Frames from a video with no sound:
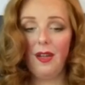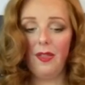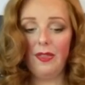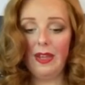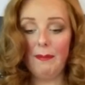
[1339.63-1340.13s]

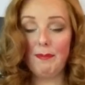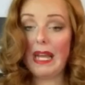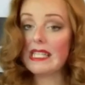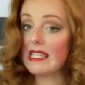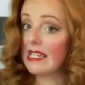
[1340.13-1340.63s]
the
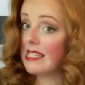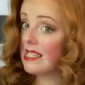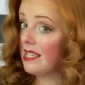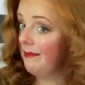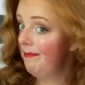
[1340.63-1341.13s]

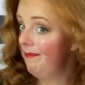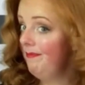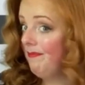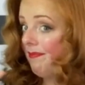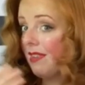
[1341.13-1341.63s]
basics
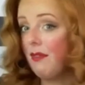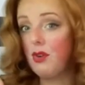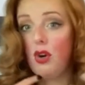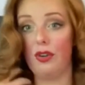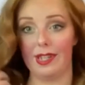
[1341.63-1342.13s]
of
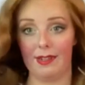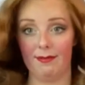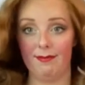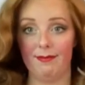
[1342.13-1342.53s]
curling